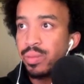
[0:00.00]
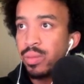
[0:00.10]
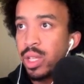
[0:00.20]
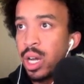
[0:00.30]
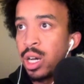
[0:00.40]

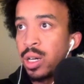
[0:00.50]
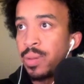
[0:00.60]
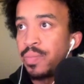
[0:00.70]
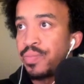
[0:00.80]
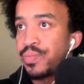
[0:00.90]

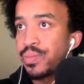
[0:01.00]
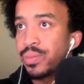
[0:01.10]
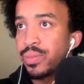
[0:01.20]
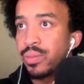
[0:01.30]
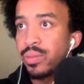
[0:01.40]

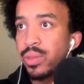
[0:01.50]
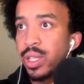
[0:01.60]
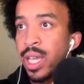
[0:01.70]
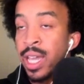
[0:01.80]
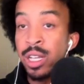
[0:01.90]

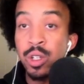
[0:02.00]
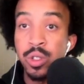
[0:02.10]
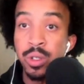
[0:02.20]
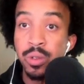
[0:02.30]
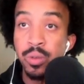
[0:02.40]
and
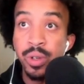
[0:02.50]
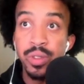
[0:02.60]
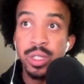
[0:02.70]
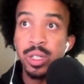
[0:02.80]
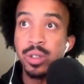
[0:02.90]
also with this
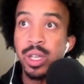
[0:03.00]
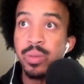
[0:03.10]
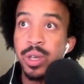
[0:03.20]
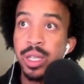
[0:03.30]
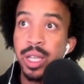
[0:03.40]
other
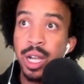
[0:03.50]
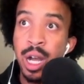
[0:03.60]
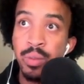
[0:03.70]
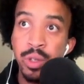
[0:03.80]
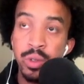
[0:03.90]
campaign, like I'm
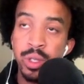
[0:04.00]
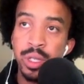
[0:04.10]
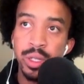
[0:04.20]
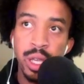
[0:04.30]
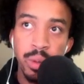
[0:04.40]
using the
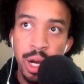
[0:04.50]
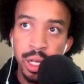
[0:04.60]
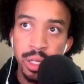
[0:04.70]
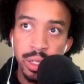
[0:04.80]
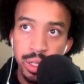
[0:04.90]
same
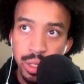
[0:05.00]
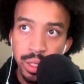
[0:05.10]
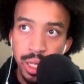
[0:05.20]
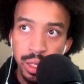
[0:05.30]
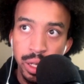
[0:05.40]
audiences that
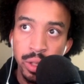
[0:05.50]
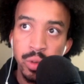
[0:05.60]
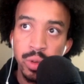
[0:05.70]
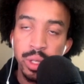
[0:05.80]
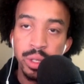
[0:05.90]
the
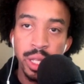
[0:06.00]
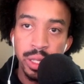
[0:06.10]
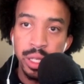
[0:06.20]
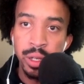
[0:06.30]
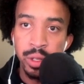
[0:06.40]

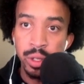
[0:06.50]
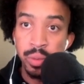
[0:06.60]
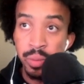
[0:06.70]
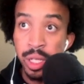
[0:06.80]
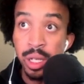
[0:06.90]
other
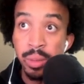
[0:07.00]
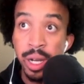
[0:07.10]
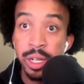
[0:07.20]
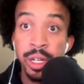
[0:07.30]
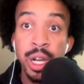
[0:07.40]
media buyer